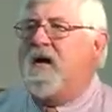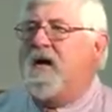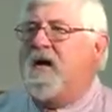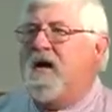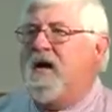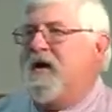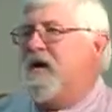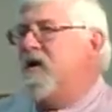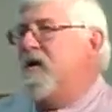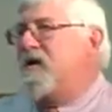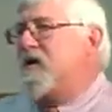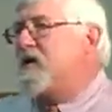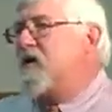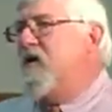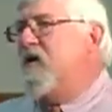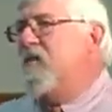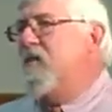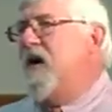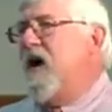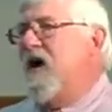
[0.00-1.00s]
He did
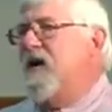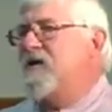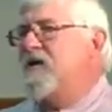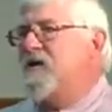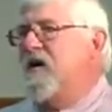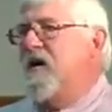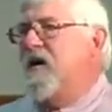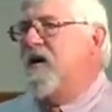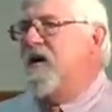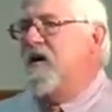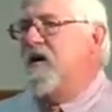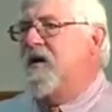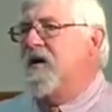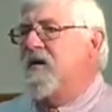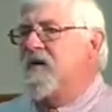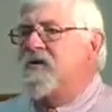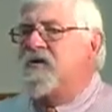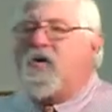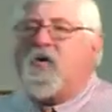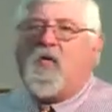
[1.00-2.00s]
so much,
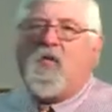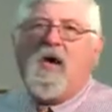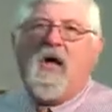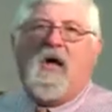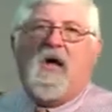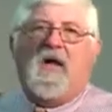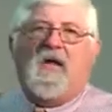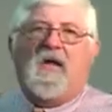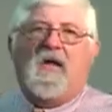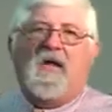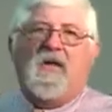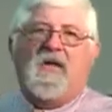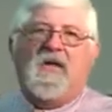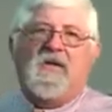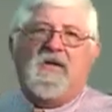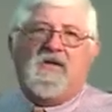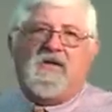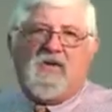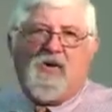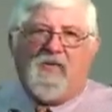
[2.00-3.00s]
so well,
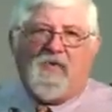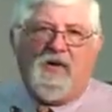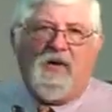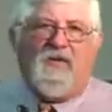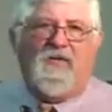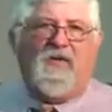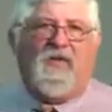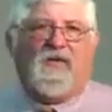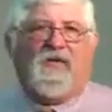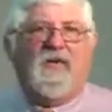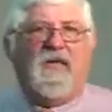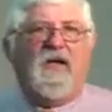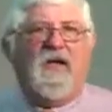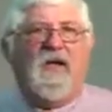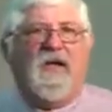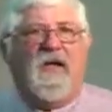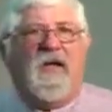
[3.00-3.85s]
so perfectly,